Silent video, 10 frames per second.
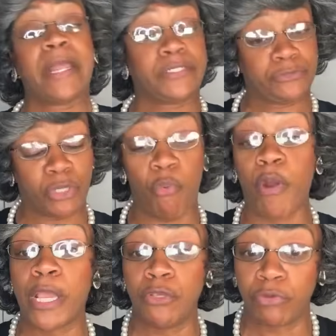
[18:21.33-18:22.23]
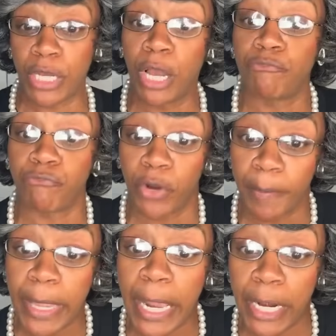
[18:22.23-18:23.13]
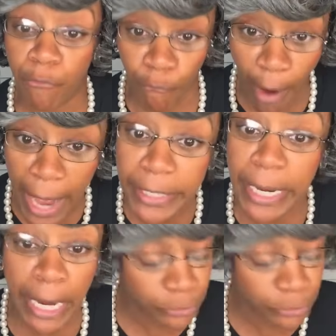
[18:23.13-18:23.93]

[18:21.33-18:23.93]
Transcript: back to where you come from, Helen. Right